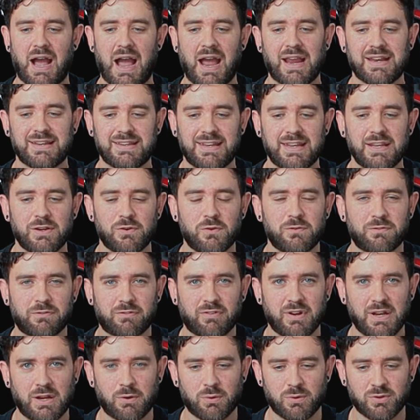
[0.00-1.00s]
ideal
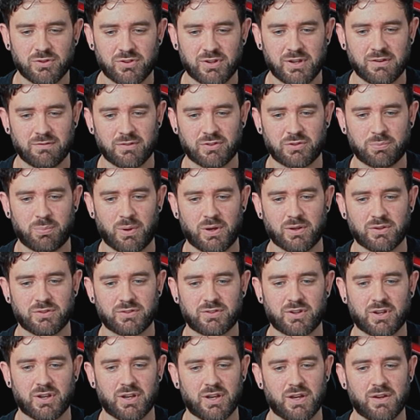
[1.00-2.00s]
frequency
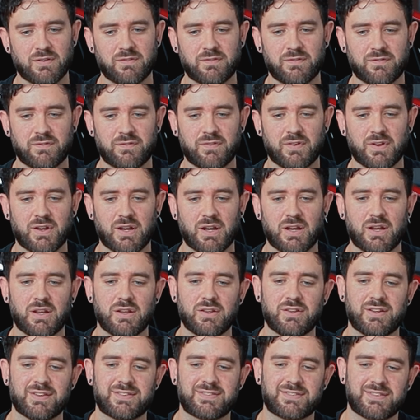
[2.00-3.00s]
response curve that
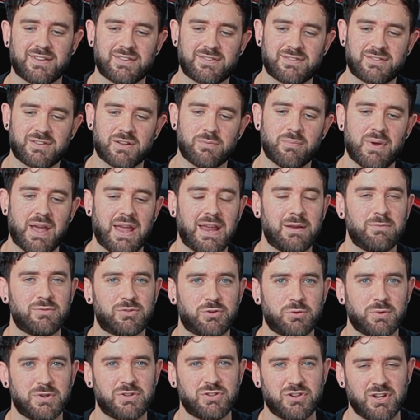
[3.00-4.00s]
the system aims
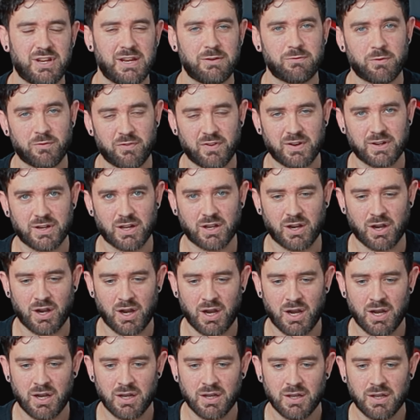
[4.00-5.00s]
to achieve within the
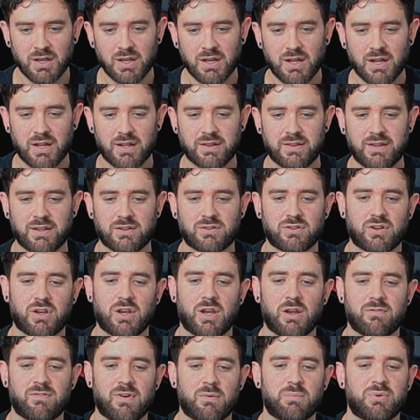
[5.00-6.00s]
car. This
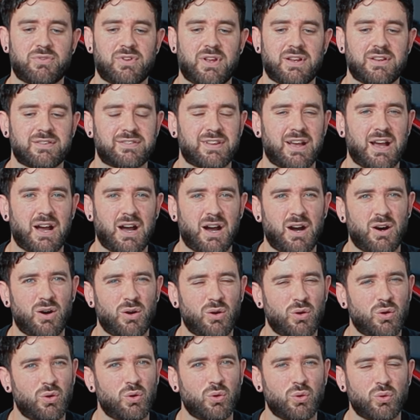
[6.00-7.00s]
curve represents
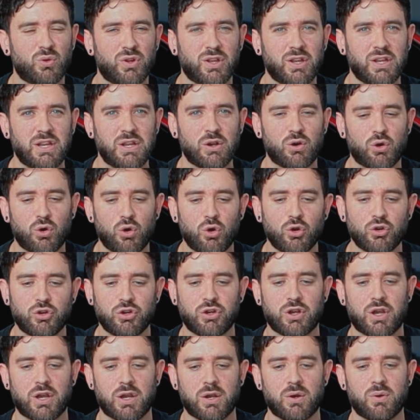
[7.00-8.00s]
how the
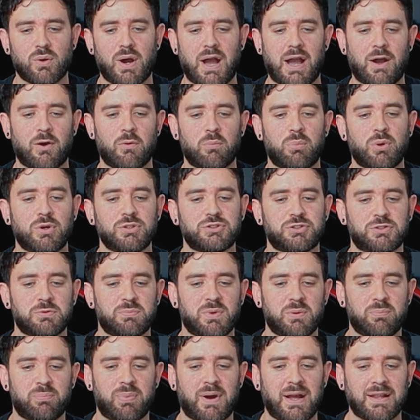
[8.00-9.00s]
audio output should
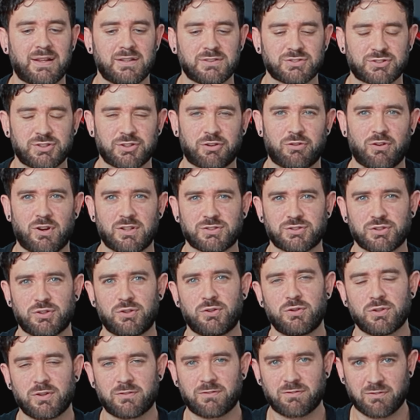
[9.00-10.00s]
be balanced across
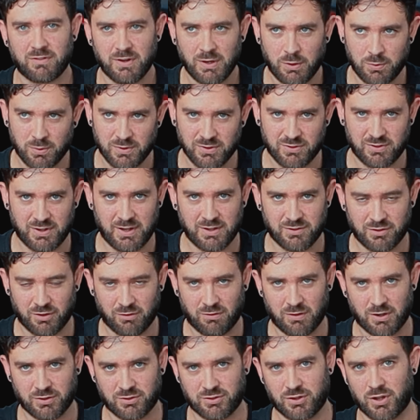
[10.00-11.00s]
all the frequencies
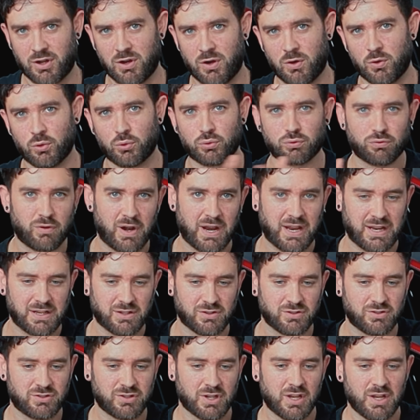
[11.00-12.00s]
across the whole
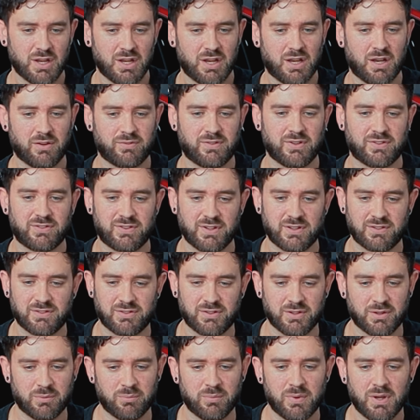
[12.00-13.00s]
range of the
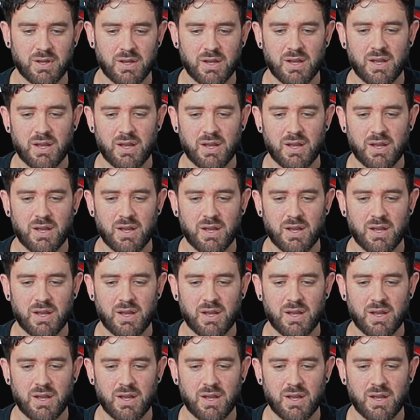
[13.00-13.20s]
system.